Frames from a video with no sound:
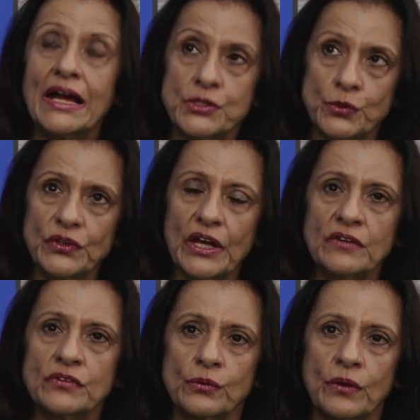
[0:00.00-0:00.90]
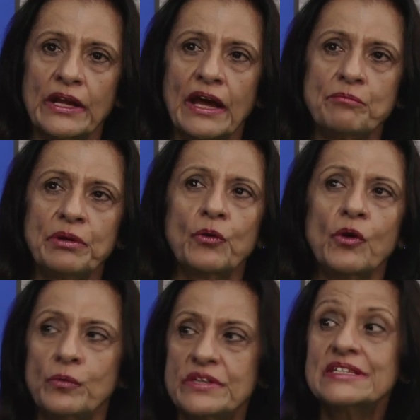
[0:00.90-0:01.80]
I do think so, and I've been
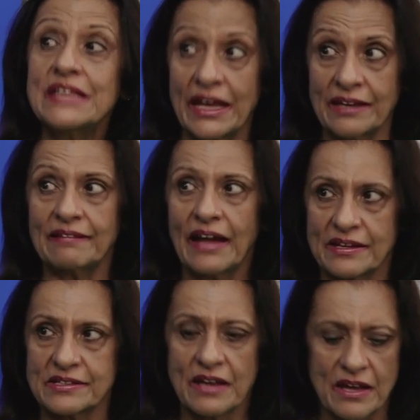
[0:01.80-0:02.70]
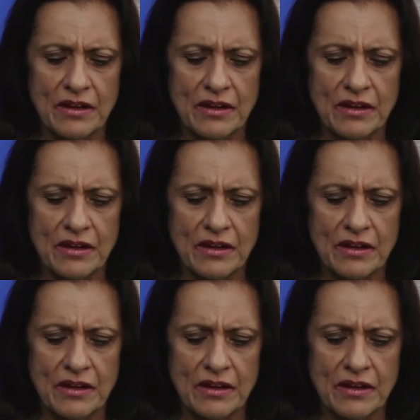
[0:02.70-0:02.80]
always saying that.